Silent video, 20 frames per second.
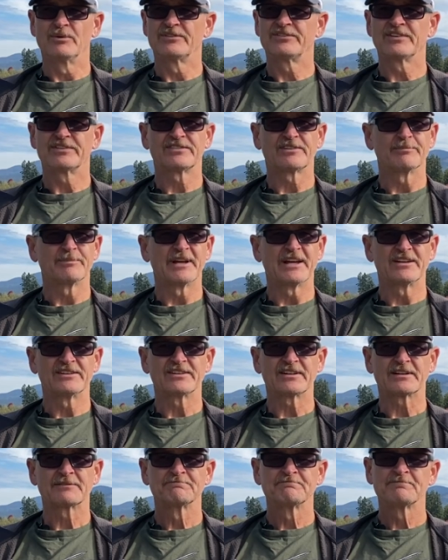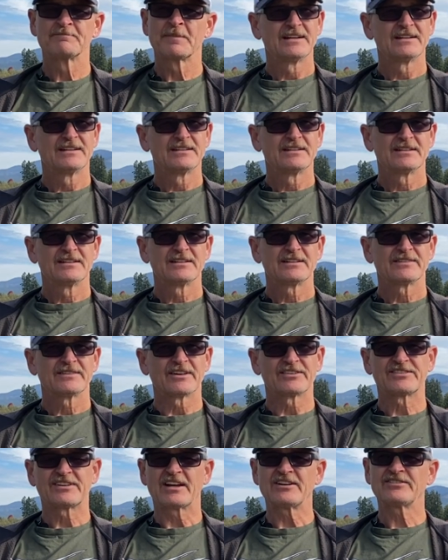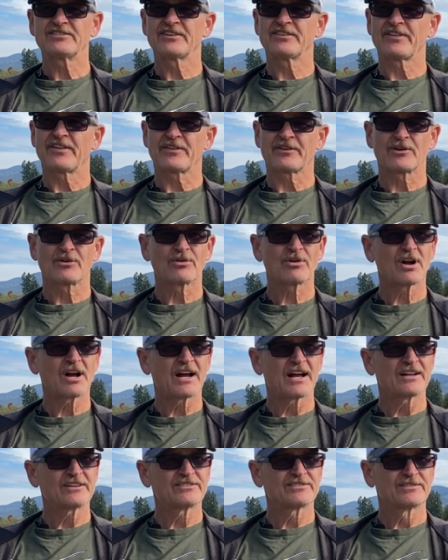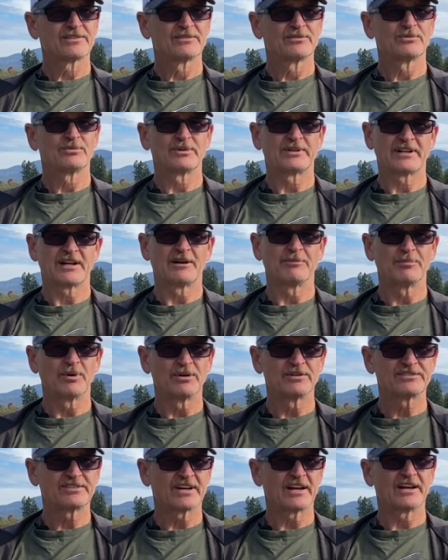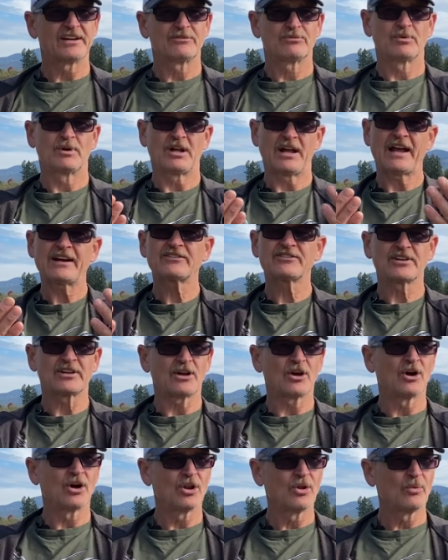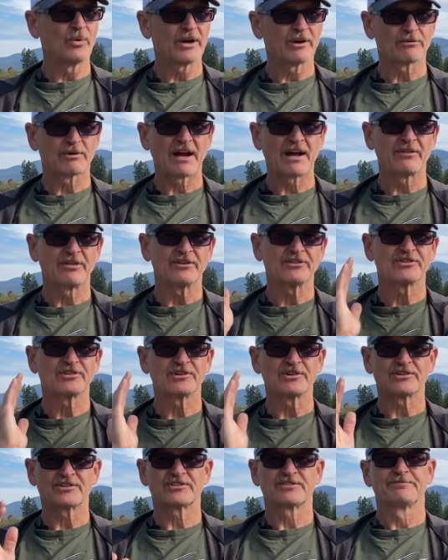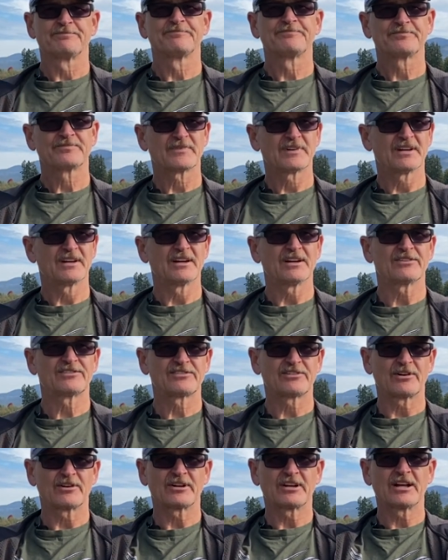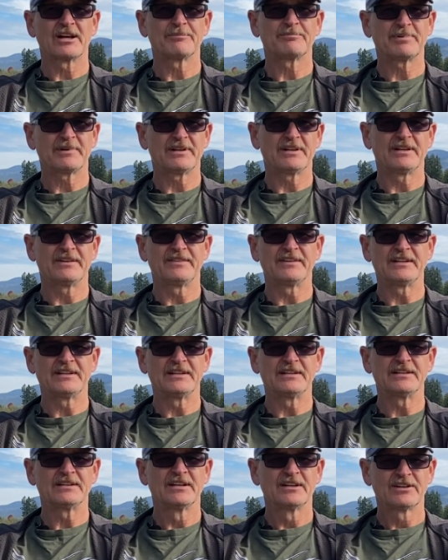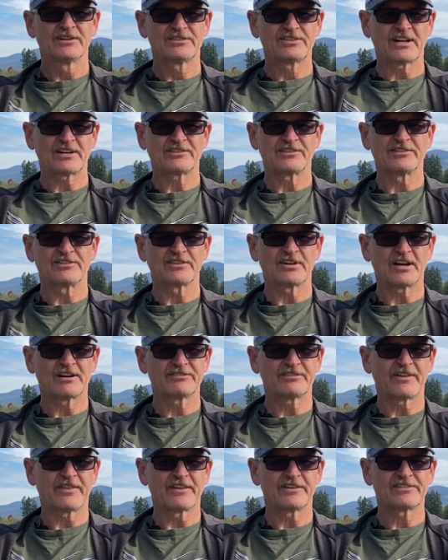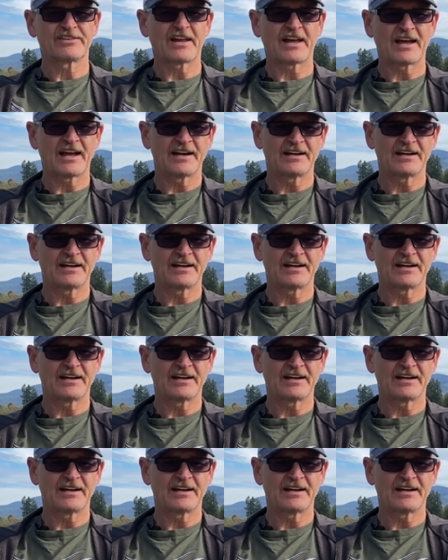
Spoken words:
just amazing. The Stations of the Cross were down both sides, well actually all the way around the church, starting up in the sections off to the side